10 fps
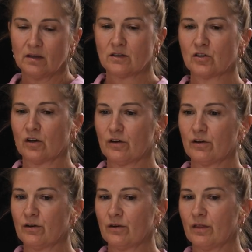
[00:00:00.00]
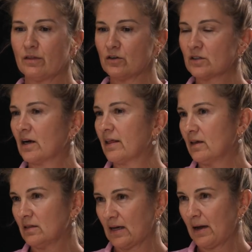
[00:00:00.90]
So those kind of
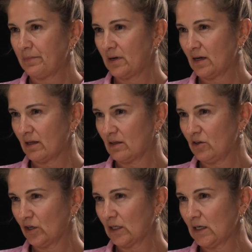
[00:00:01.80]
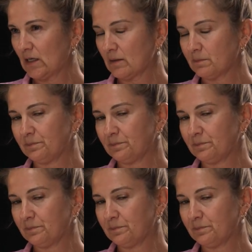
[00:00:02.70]
things are happening at the new clinic.